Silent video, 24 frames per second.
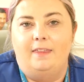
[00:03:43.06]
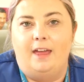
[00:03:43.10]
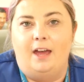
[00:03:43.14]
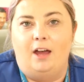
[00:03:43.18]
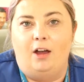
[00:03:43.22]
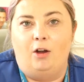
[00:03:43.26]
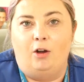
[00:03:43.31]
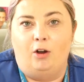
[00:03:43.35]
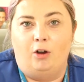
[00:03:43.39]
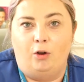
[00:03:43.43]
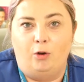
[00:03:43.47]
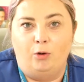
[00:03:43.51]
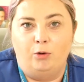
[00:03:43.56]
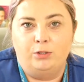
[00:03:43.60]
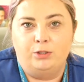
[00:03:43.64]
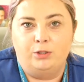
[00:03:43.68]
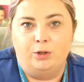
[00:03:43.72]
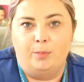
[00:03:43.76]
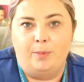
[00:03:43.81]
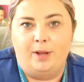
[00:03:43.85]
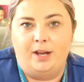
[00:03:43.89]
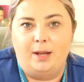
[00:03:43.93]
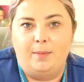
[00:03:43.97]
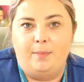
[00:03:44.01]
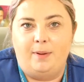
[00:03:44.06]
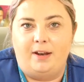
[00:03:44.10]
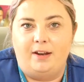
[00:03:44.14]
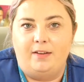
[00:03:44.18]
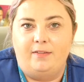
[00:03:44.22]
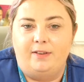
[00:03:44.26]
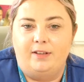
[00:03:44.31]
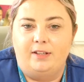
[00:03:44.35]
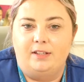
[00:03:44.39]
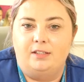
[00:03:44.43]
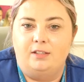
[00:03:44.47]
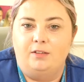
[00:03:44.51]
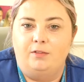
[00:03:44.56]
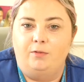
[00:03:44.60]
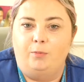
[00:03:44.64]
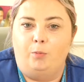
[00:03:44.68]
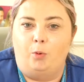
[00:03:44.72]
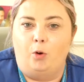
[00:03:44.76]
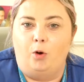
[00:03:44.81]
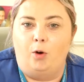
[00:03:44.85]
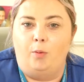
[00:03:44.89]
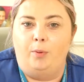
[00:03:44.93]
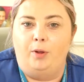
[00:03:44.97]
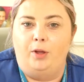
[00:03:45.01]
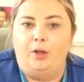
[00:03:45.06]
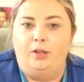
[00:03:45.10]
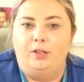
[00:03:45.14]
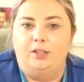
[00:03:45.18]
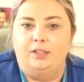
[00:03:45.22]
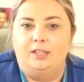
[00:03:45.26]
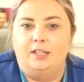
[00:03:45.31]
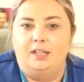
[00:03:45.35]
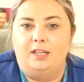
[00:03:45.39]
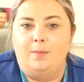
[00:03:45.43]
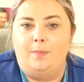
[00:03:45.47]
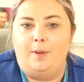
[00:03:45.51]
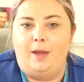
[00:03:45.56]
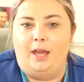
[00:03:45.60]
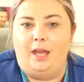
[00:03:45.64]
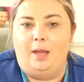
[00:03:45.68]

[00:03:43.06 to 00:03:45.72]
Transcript: There are also many benefits of water birth to the